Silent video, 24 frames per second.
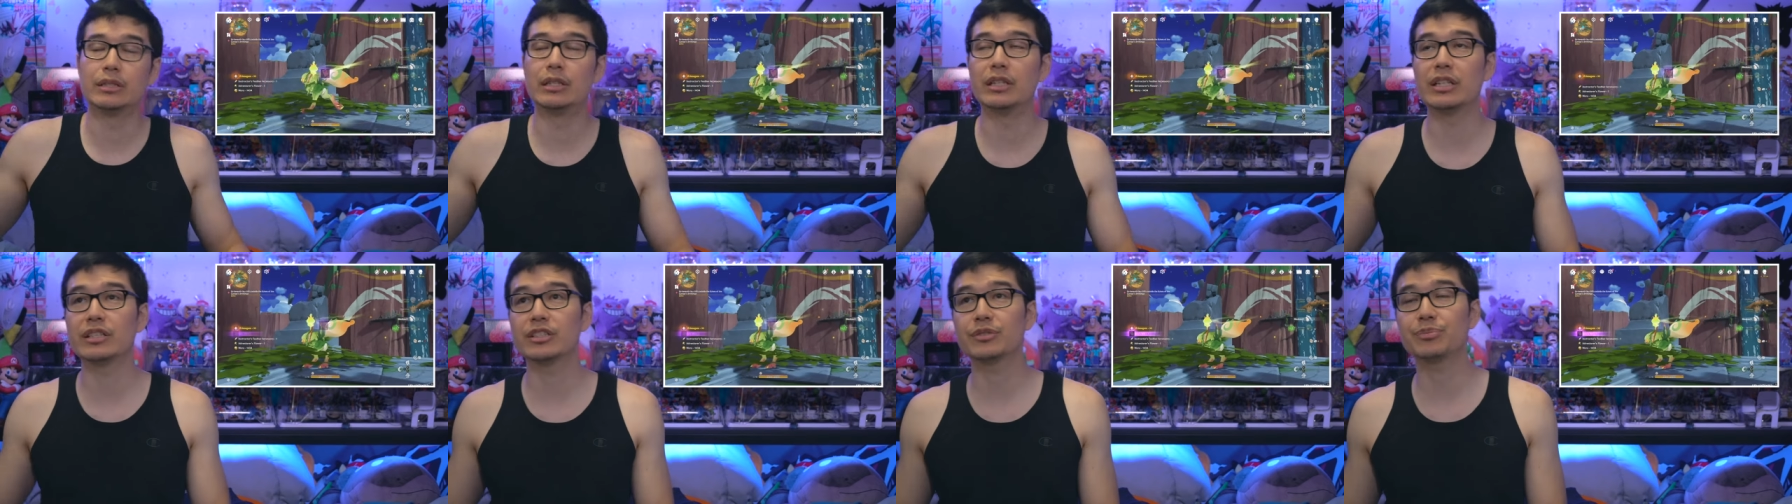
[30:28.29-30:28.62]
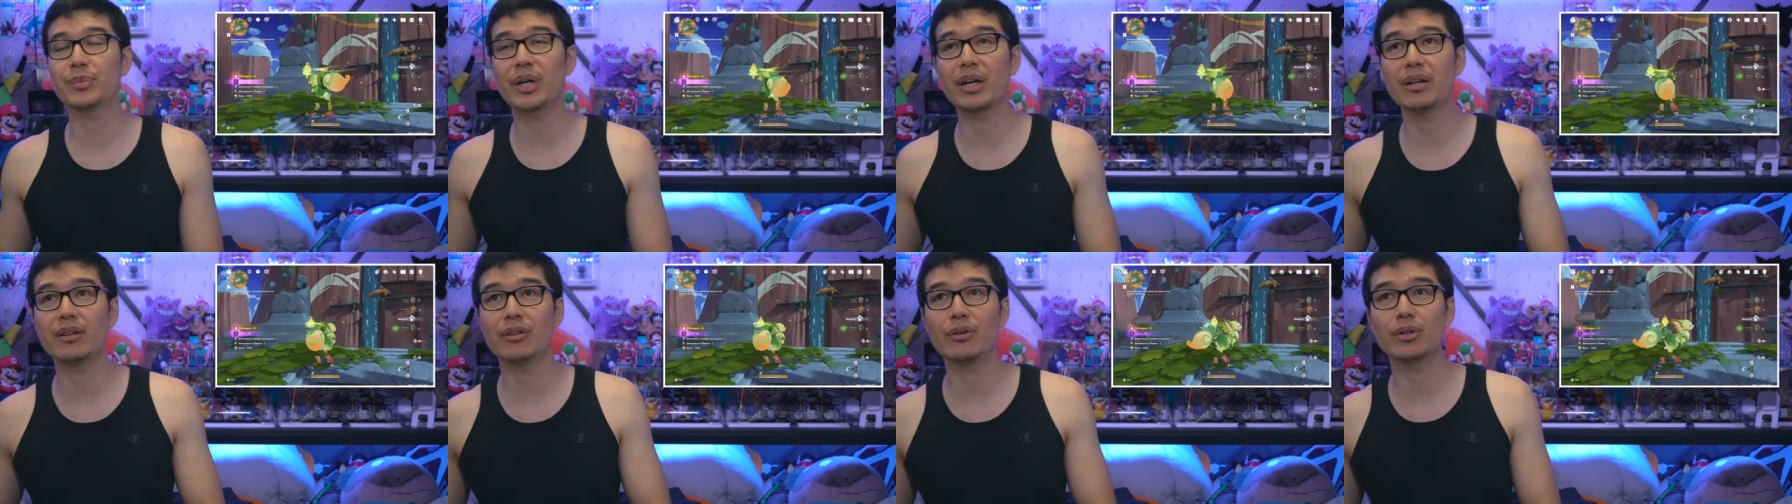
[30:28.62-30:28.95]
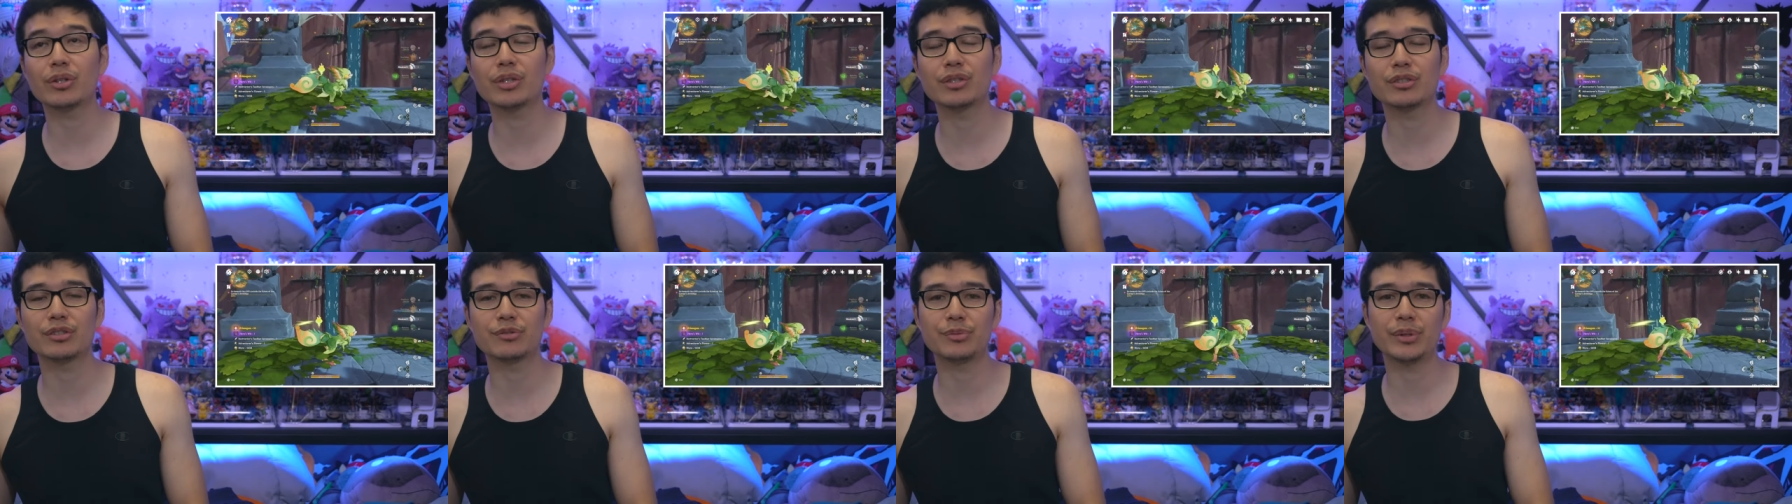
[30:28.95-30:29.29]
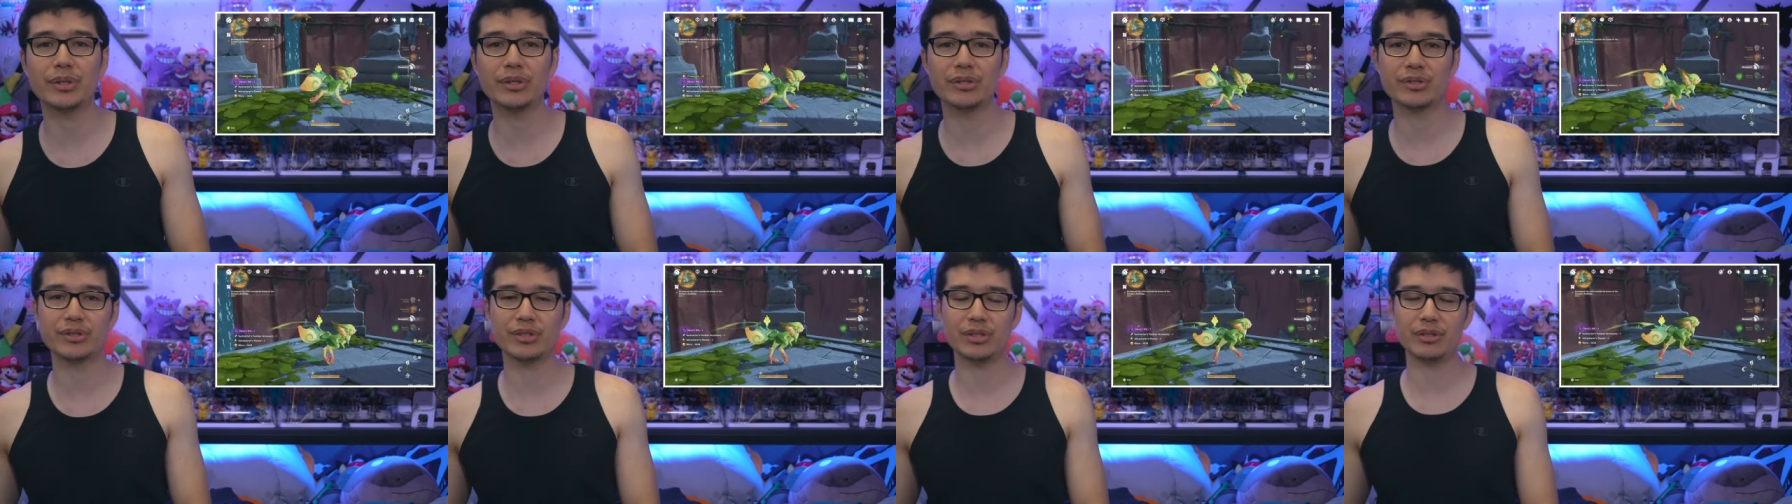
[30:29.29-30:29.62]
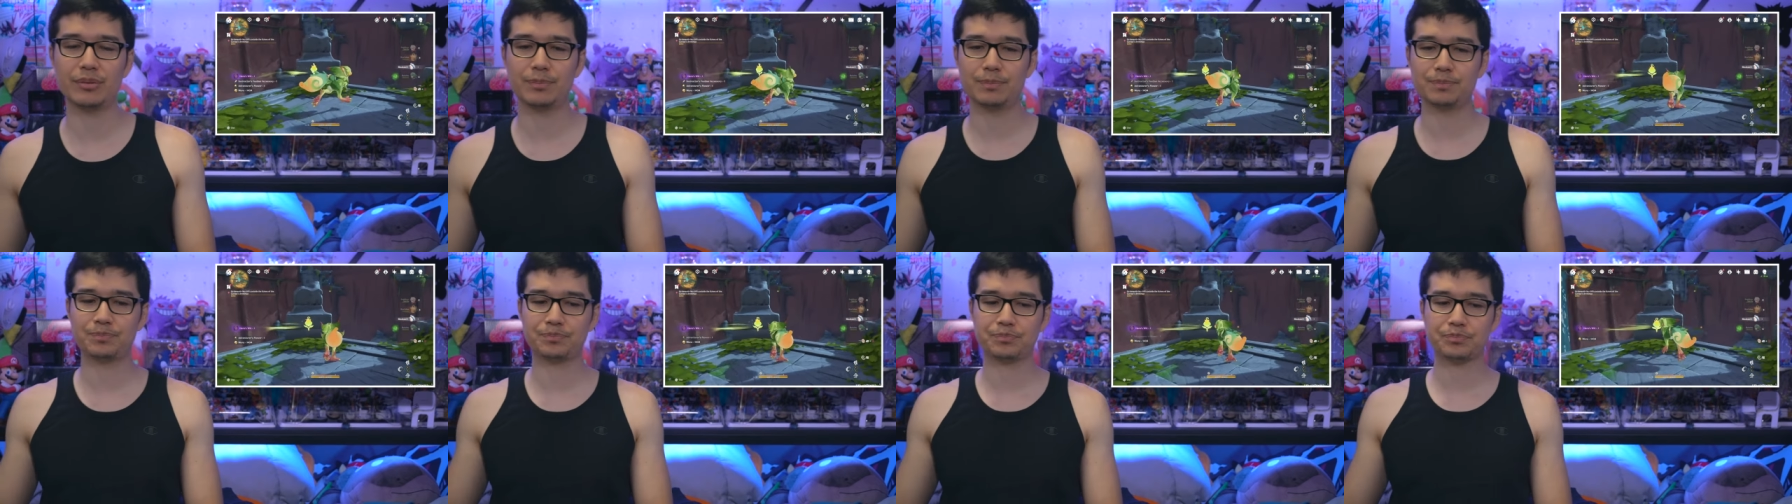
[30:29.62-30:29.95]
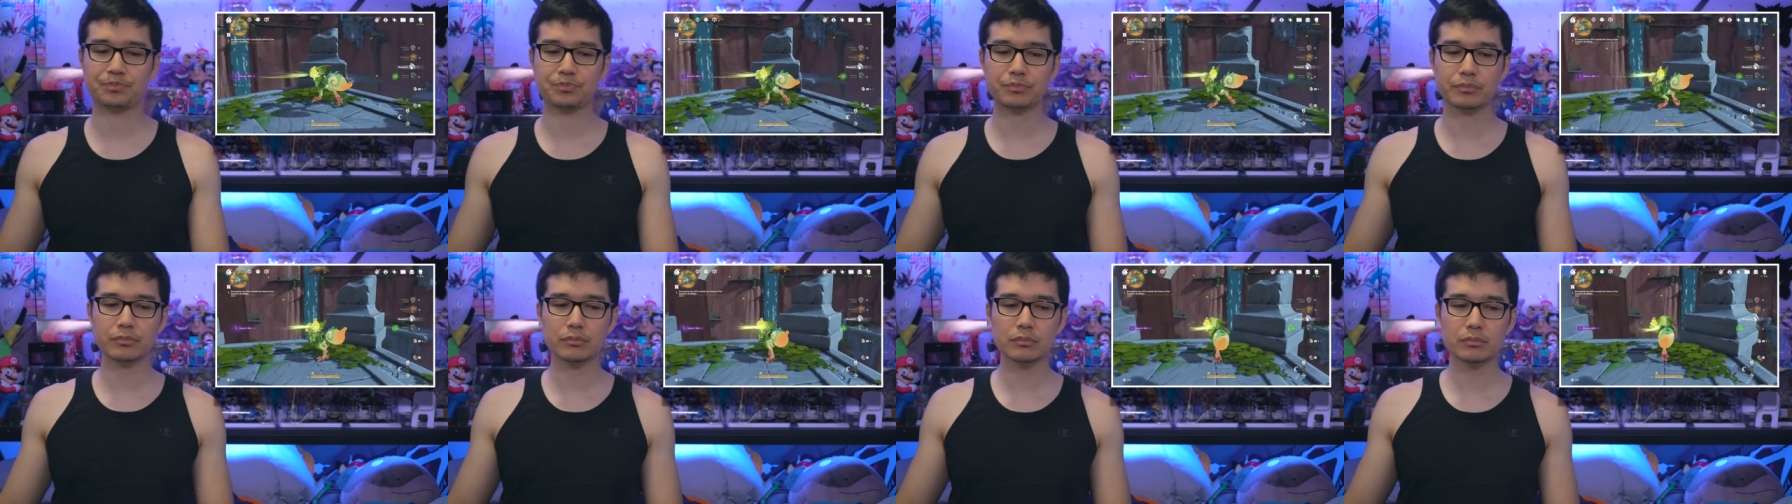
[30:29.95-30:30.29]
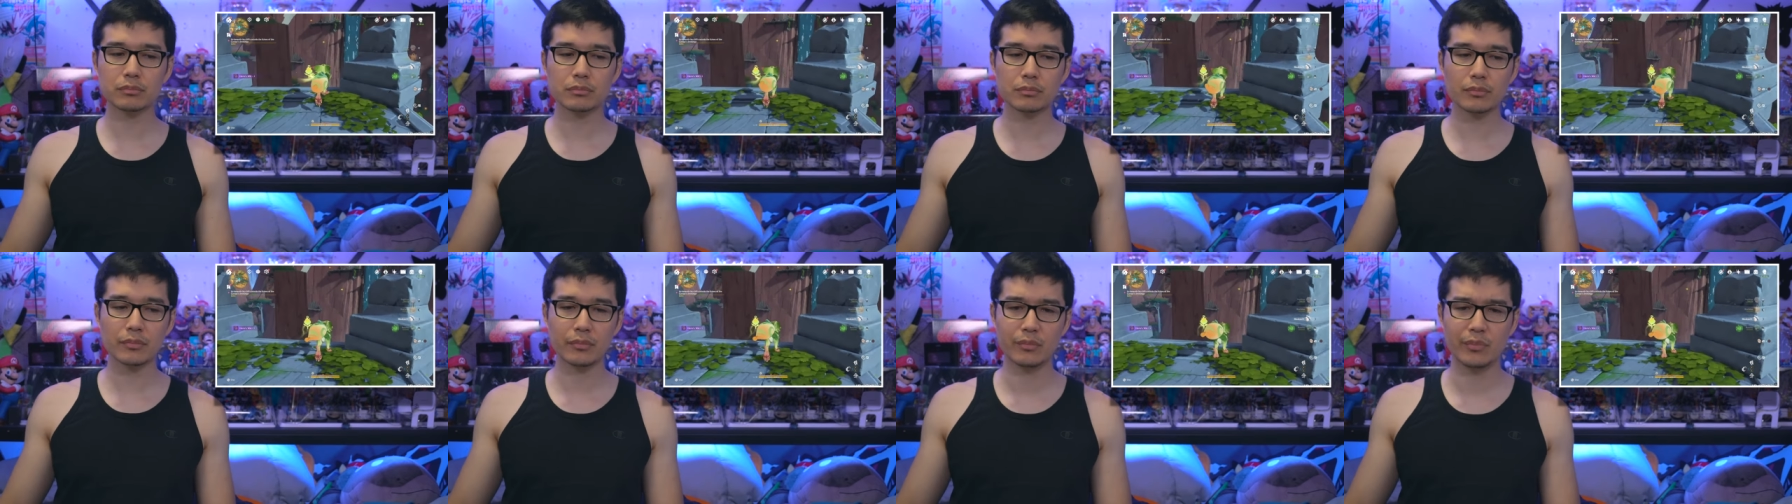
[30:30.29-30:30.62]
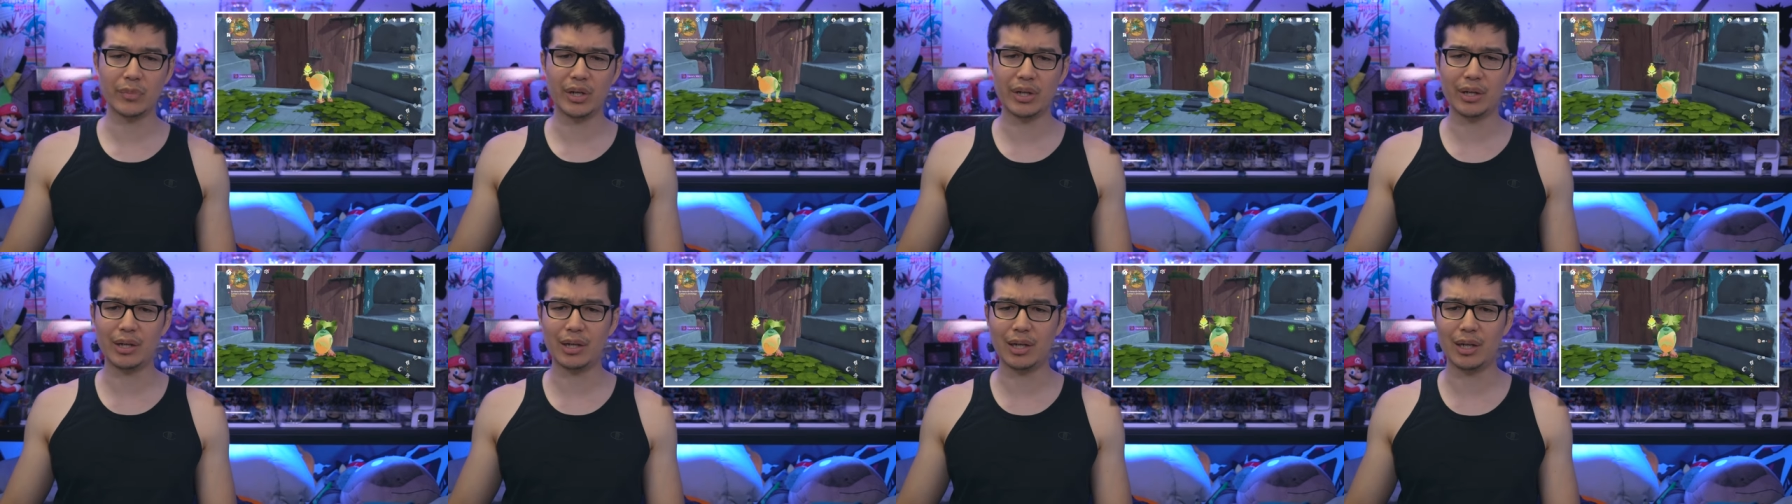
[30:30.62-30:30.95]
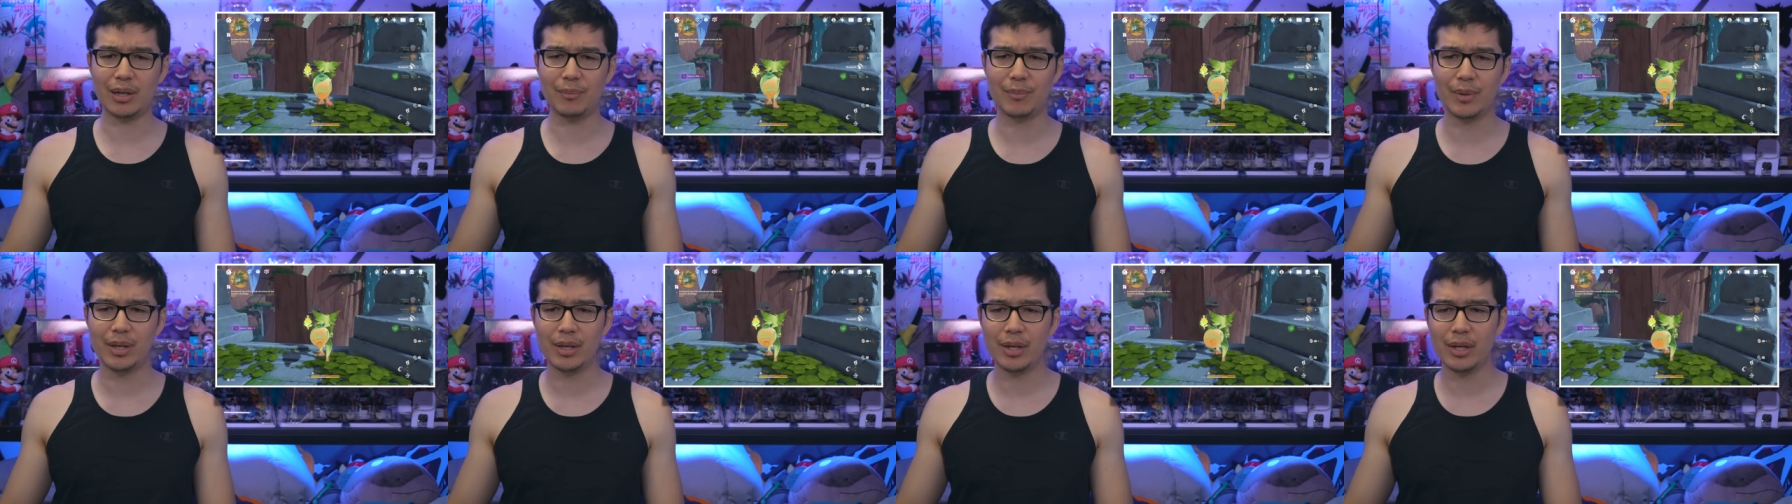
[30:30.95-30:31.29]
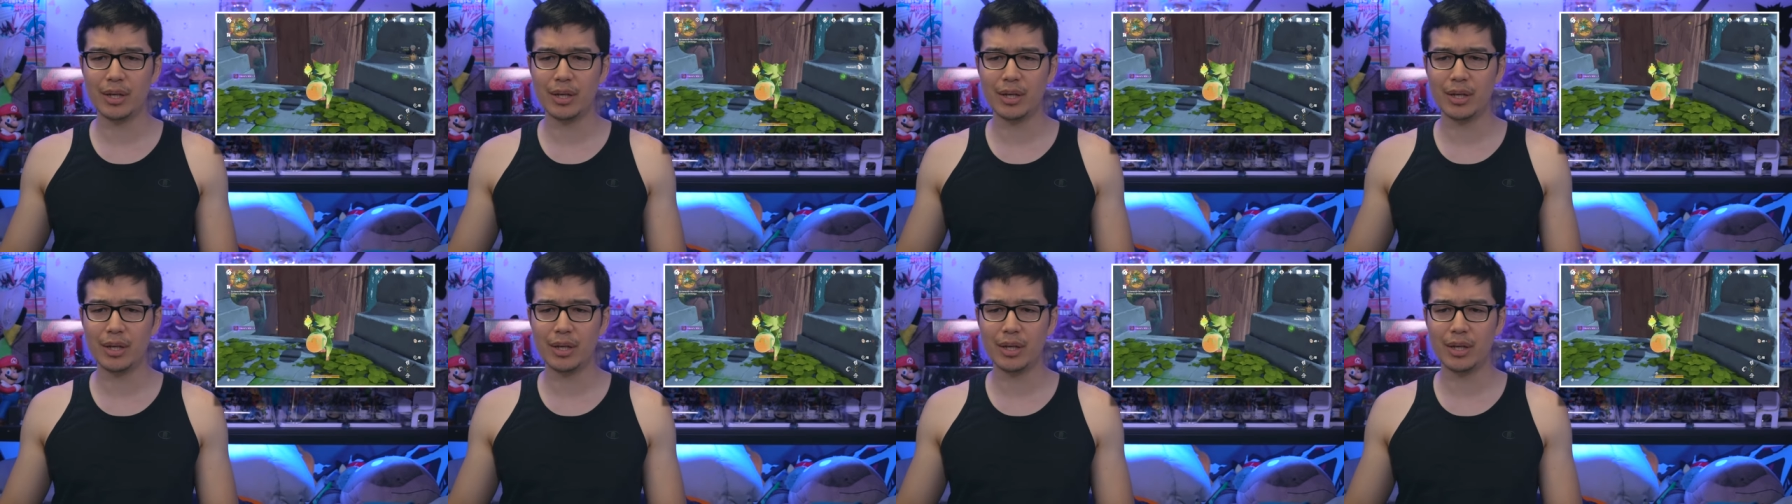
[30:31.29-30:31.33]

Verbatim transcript: That's my little conspiracy, but um